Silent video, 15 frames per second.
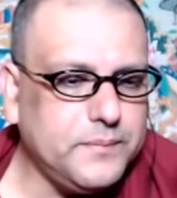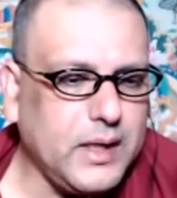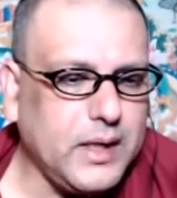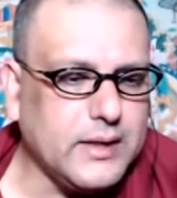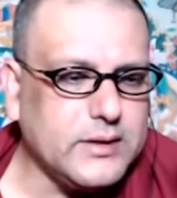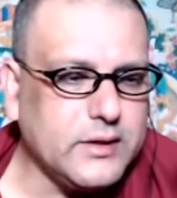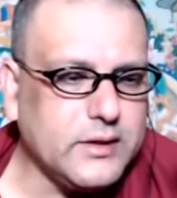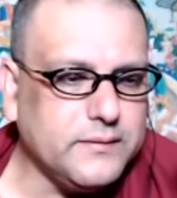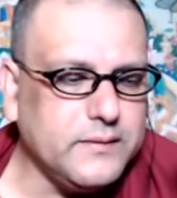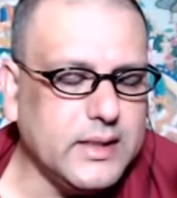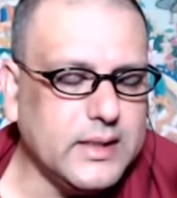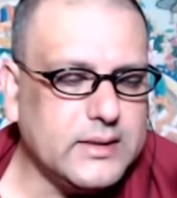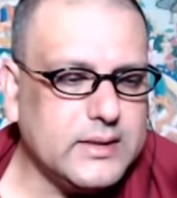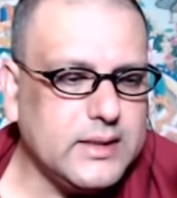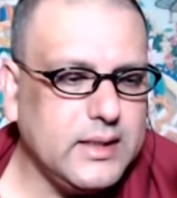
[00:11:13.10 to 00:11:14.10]
us of
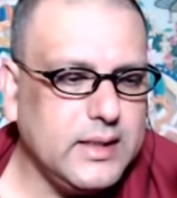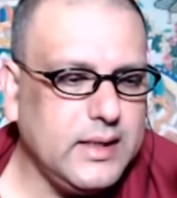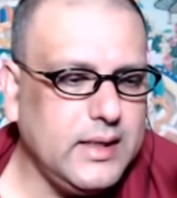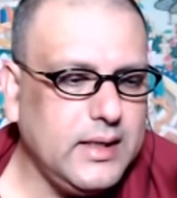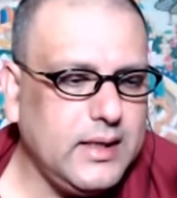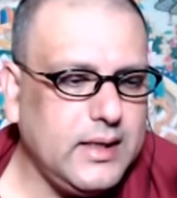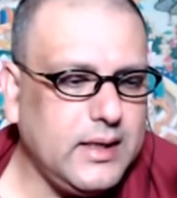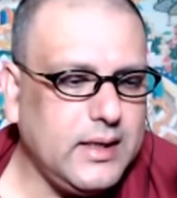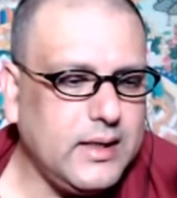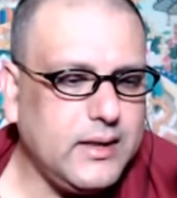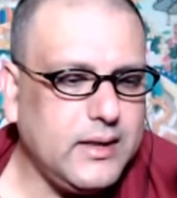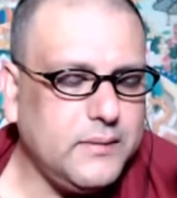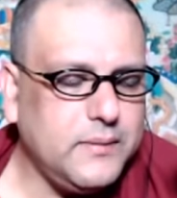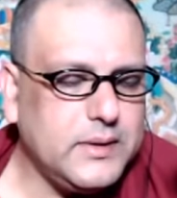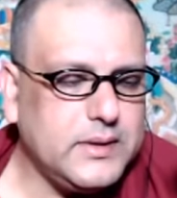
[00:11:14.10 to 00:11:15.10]
this,
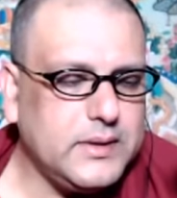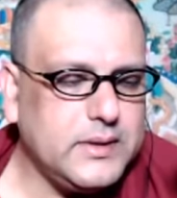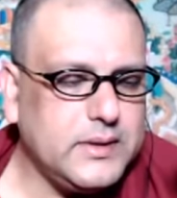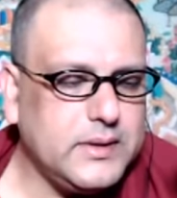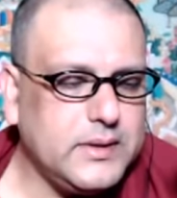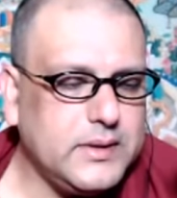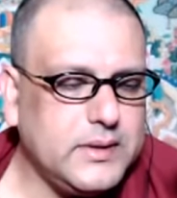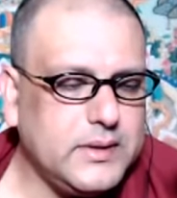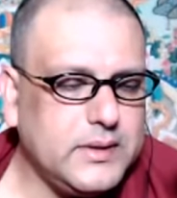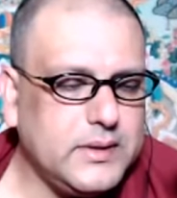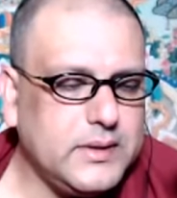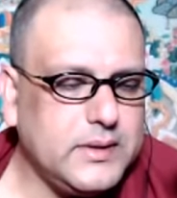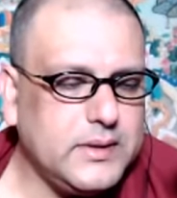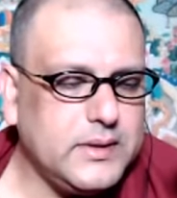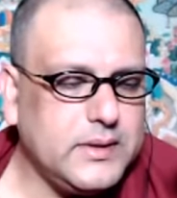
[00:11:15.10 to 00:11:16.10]
which is
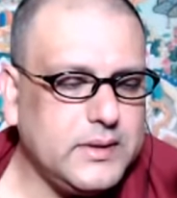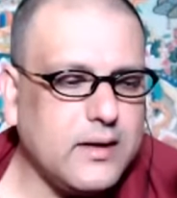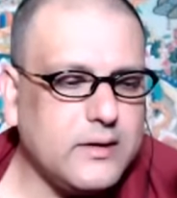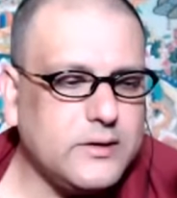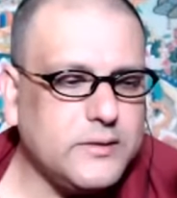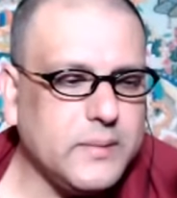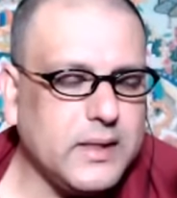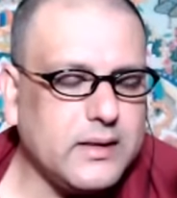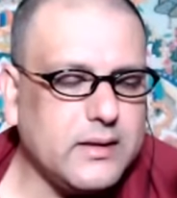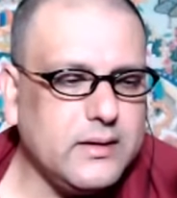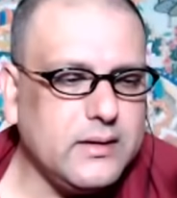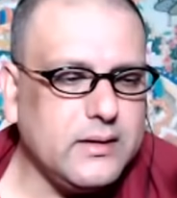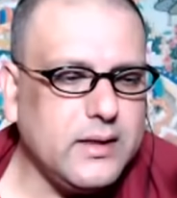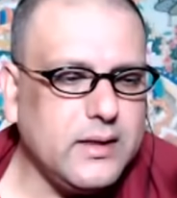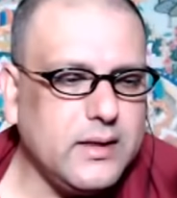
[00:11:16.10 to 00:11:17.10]
encouragement
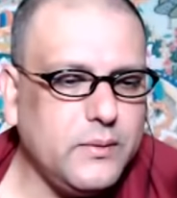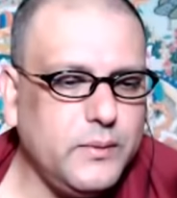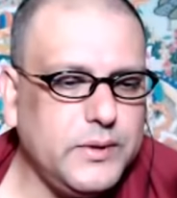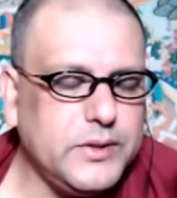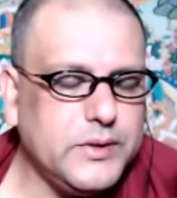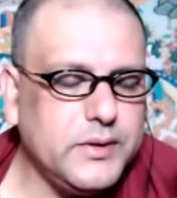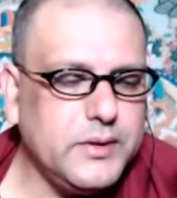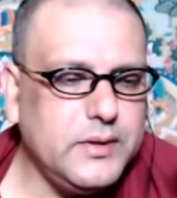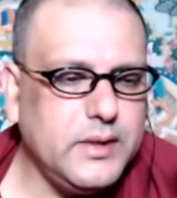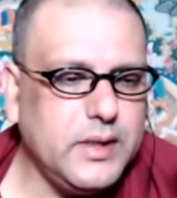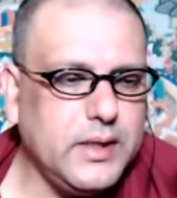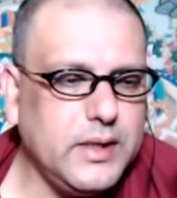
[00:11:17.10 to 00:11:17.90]
that we should